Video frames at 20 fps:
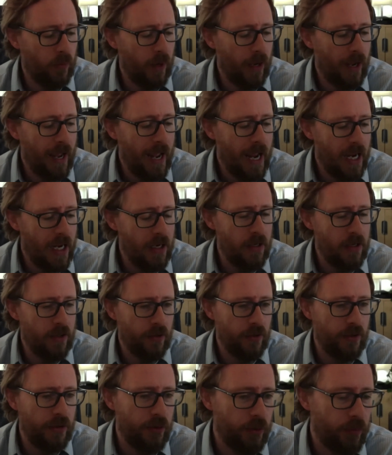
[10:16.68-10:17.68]

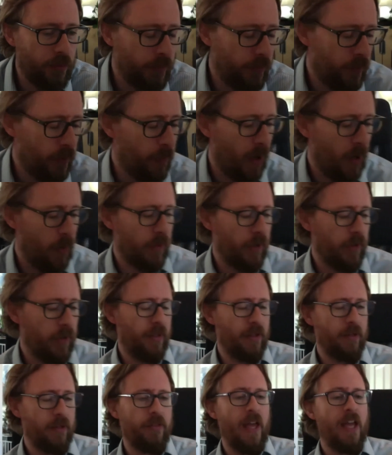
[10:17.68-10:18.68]
you might want to
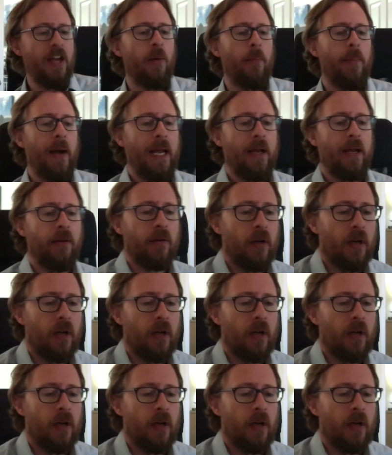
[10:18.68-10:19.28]
think then about